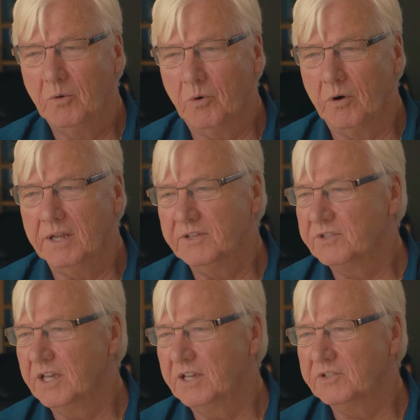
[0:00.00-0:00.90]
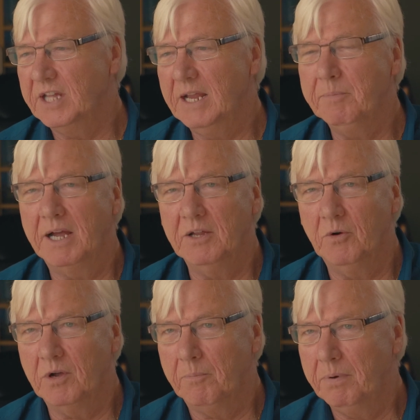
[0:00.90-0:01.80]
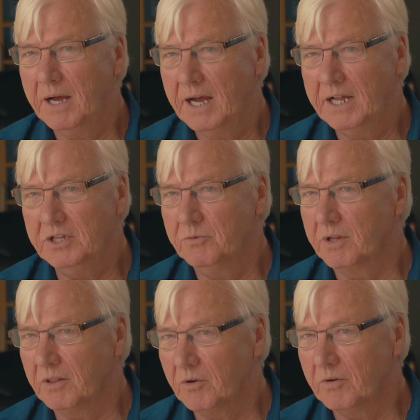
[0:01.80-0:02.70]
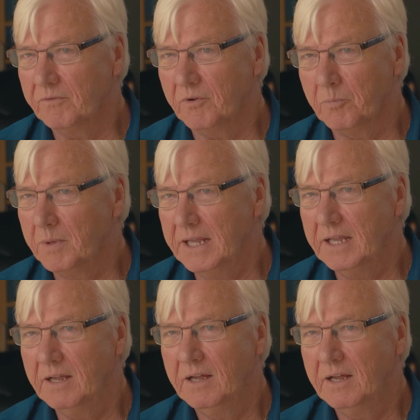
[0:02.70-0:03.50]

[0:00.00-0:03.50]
where He says, Take my yoke upon you and learn from me